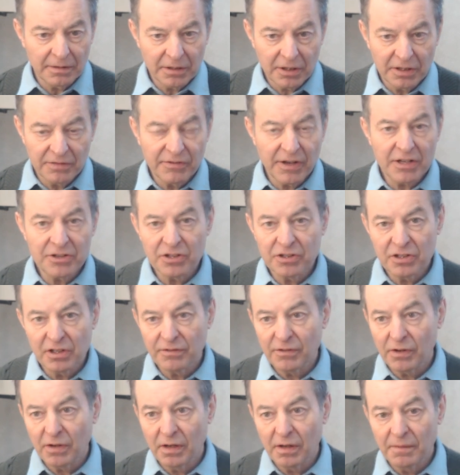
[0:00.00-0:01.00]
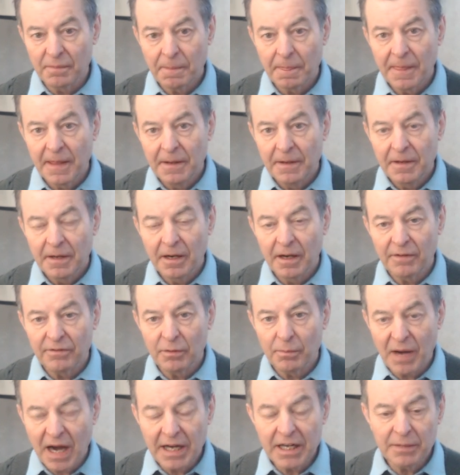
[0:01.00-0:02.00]
Confessions of a
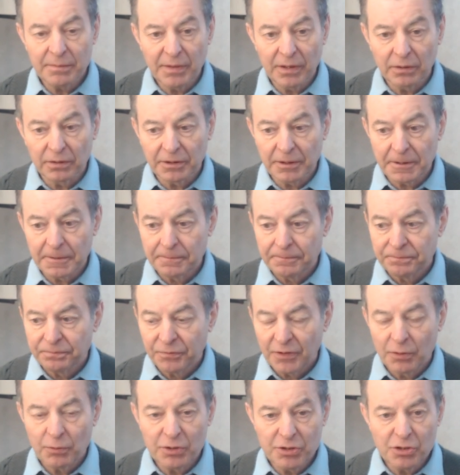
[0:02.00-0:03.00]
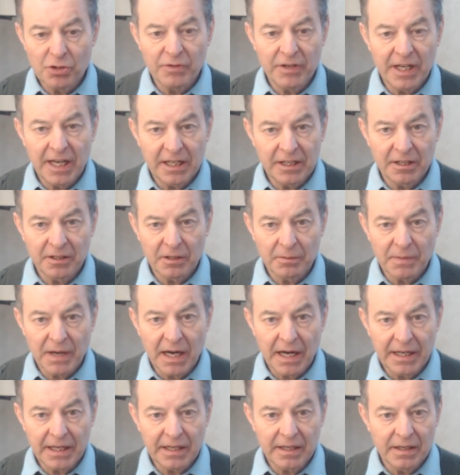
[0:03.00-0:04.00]
Bodybuilder, Rejuvenating the
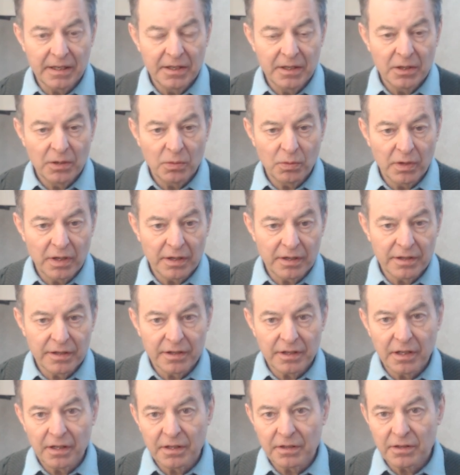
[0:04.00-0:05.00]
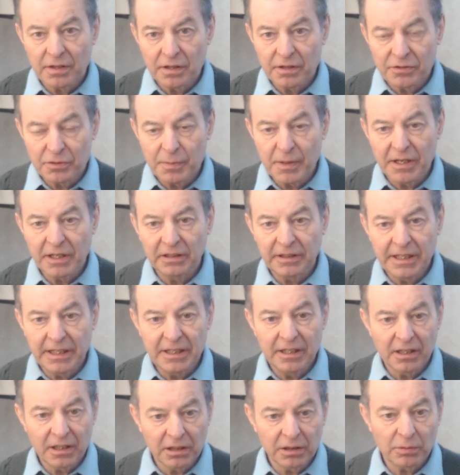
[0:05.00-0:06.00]
Body with
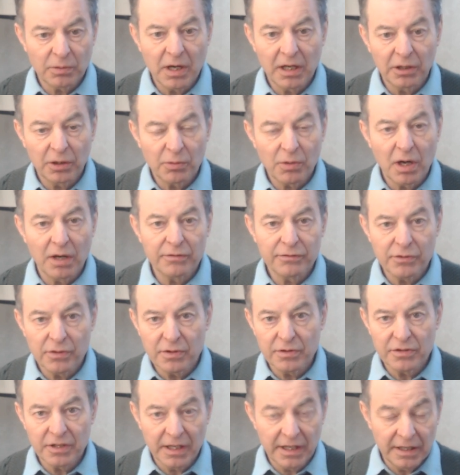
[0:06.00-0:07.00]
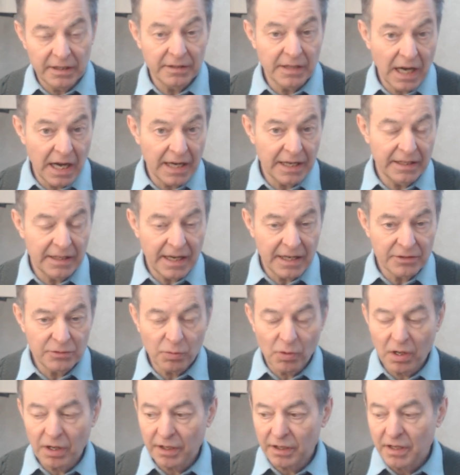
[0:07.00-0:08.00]
Spirulina, Chlorella, raw foods, and ionized
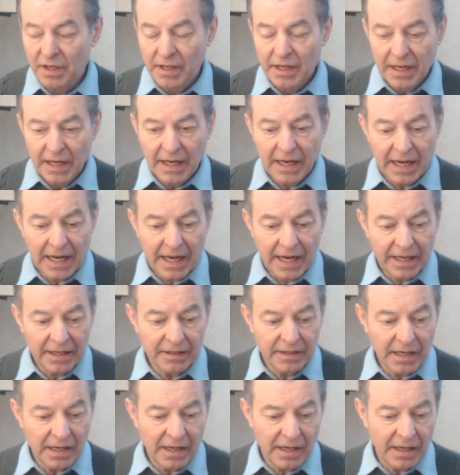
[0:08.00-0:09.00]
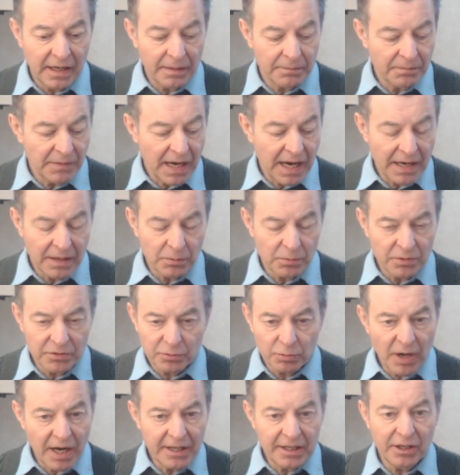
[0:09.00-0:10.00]
water. And I
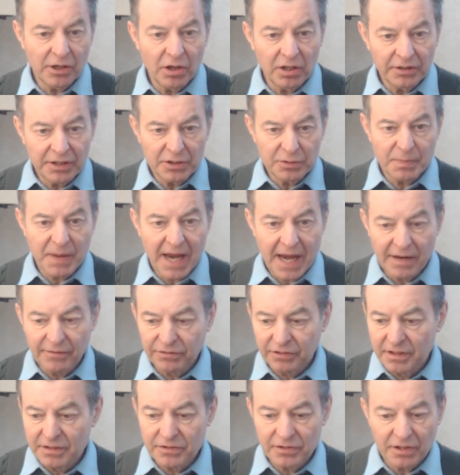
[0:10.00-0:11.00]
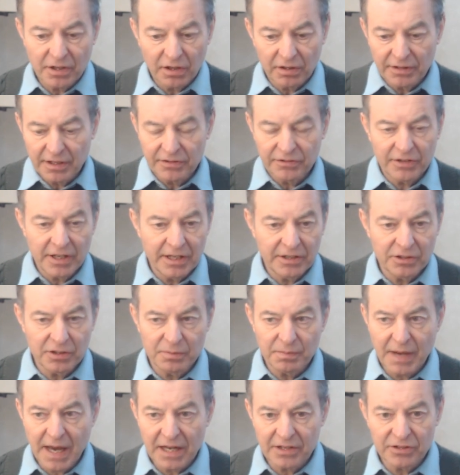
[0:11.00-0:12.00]
was writing all these pamphlets and all these things
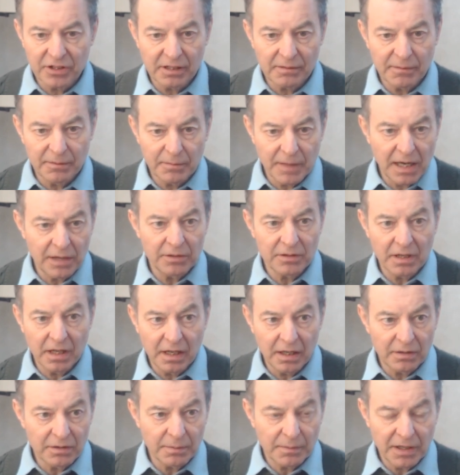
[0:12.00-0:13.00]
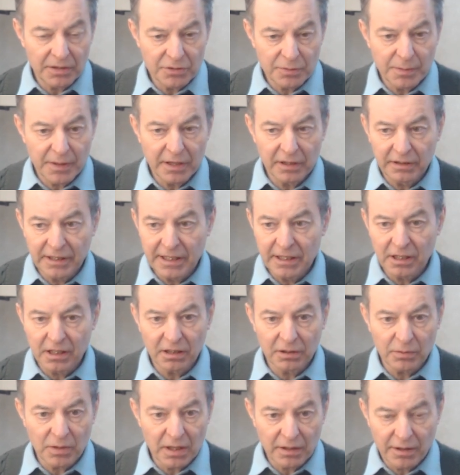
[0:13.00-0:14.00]
and passing them out about Spirulina,
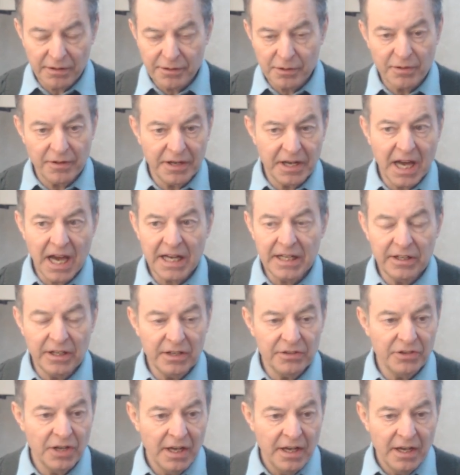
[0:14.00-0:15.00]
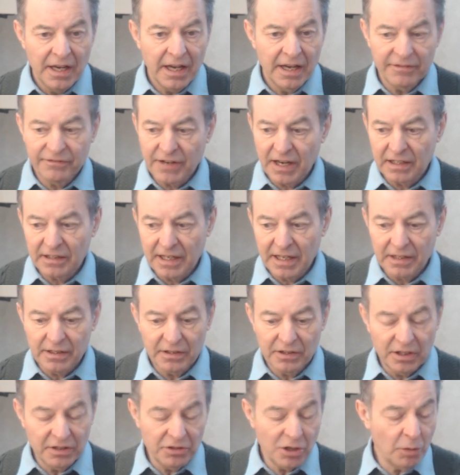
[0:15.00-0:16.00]
Chlorella through the 90s. And
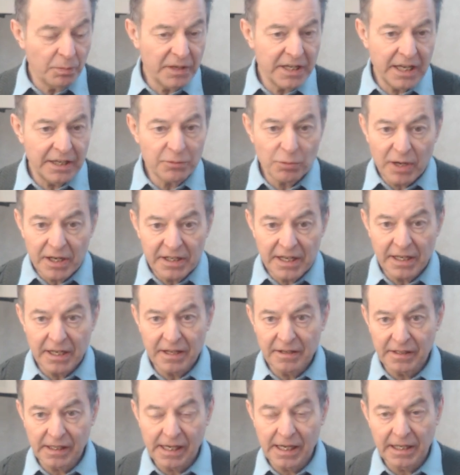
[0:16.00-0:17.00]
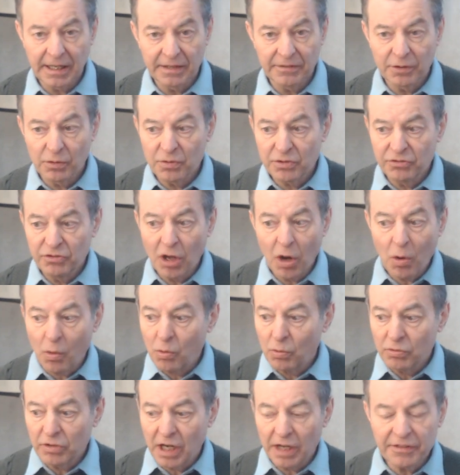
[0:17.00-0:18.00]
finally, nobody had written anything on it. There was
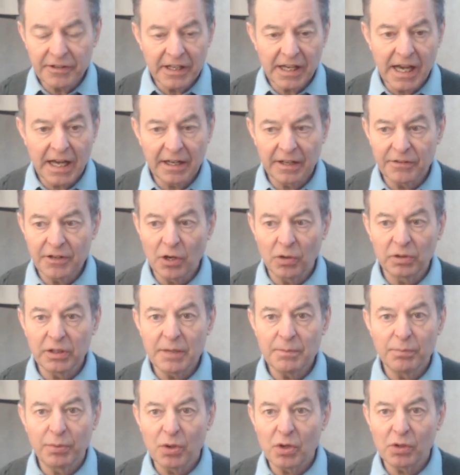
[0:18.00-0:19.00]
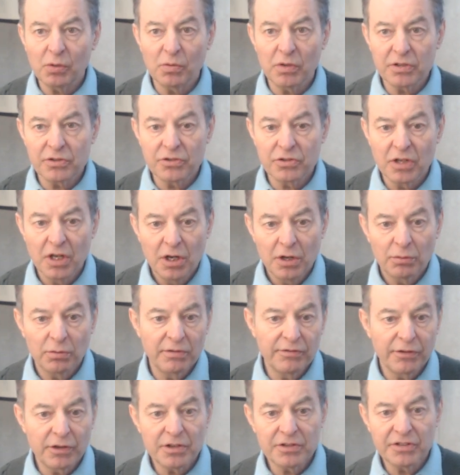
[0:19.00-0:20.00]
nothing on it. The only book was
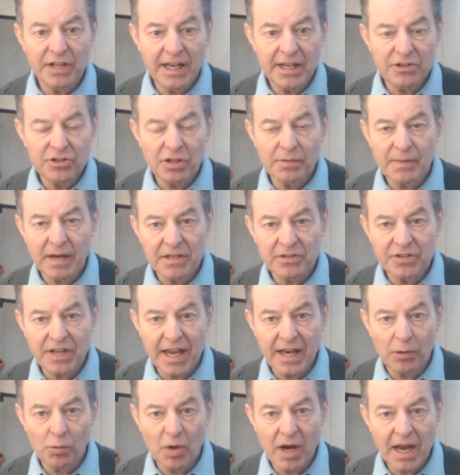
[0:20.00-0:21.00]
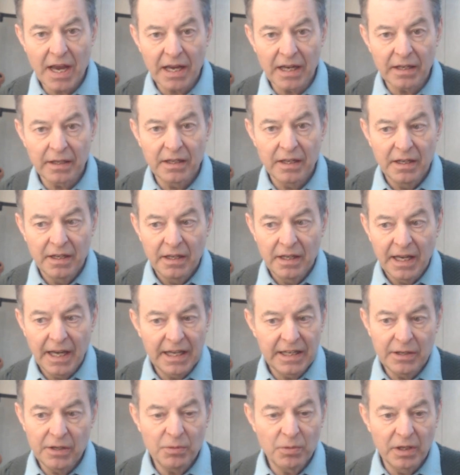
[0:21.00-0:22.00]
Reverse Aging by Sang Wang,
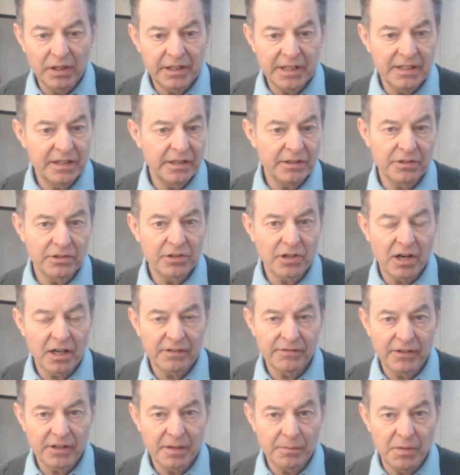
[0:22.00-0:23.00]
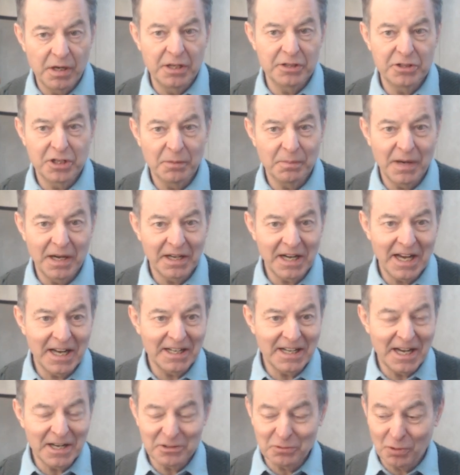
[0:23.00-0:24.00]
and he really didn't talk very much about
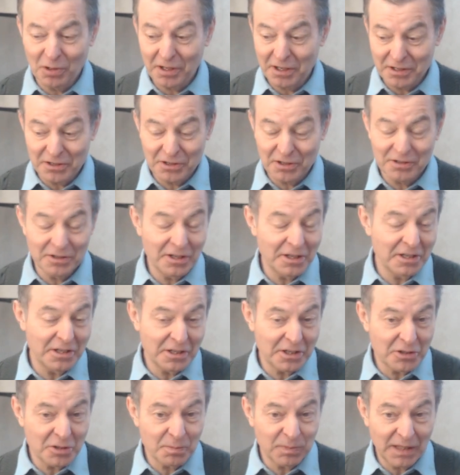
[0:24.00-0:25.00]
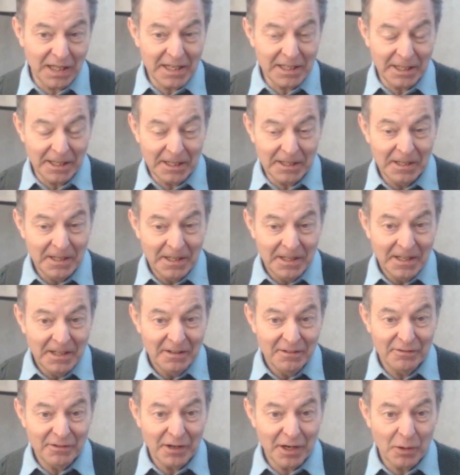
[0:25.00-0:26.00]
ionized water. He didn't explain it
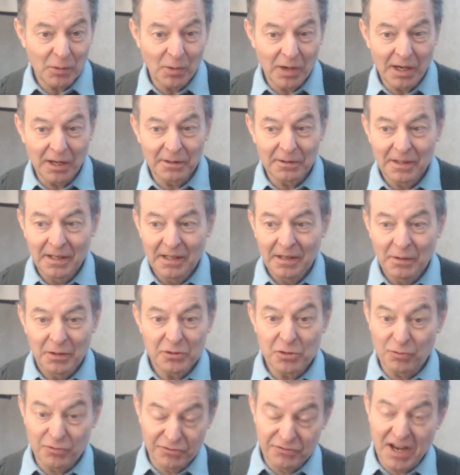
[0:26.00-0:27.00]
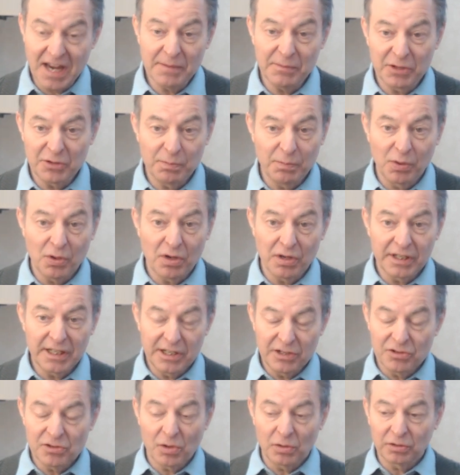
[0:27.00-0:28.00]
very well. It was a famous book.
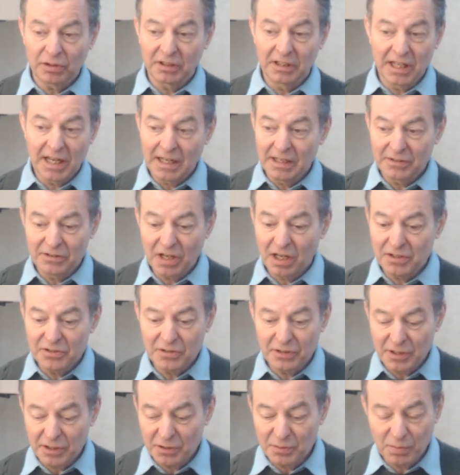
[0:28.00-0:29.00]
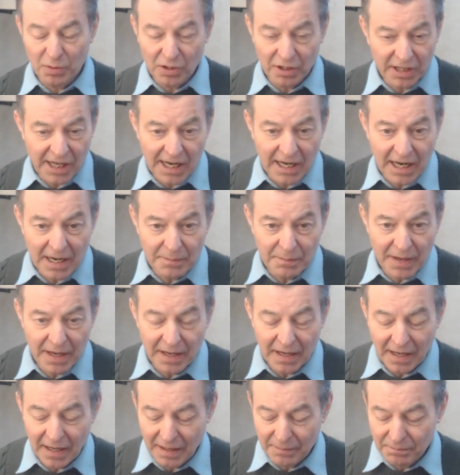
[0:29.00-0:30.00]
He sold tons of these books. I
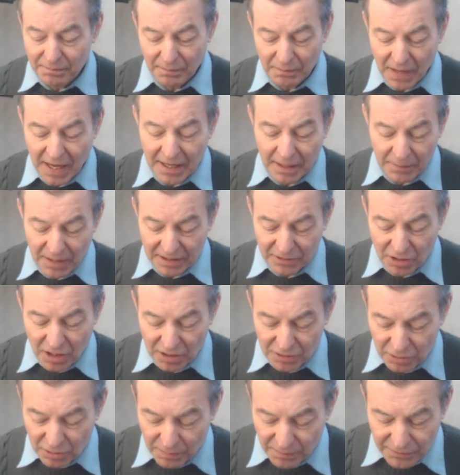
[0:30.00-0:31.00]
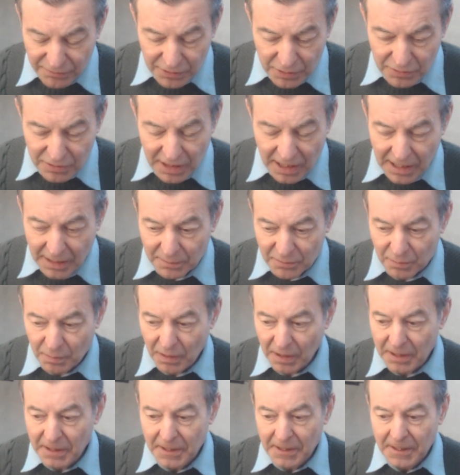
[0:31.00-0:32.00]
met him. I talked to him a few times,
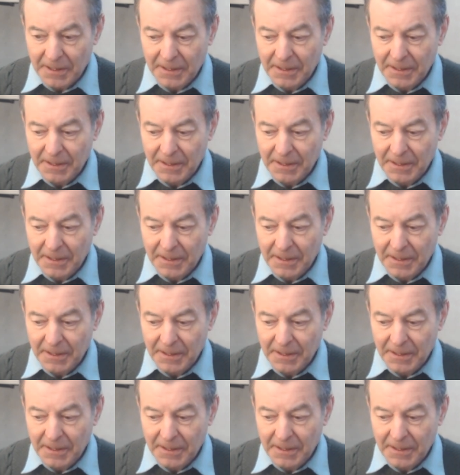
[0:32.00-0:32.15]
but